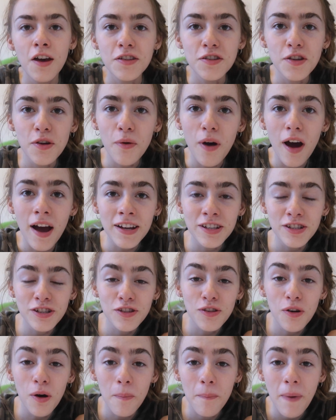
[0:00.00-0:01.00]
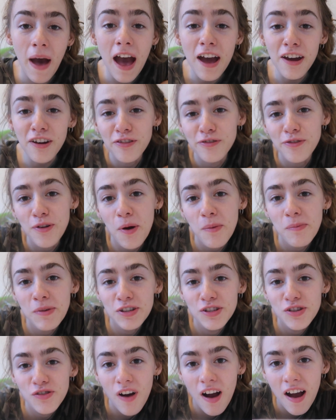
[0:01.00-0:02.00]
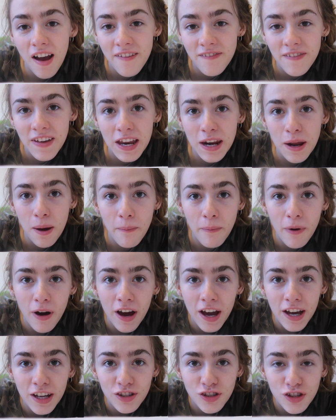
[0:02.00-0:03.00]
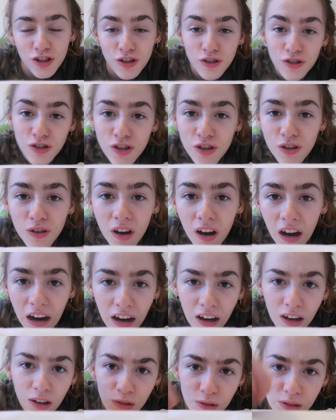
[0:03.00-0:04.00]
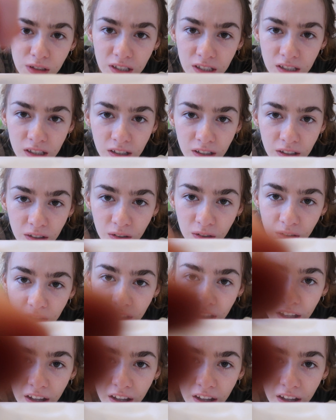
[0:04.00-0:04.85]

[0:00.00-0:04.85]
So I just got back from driving my choo-choo car. Oh, there's something on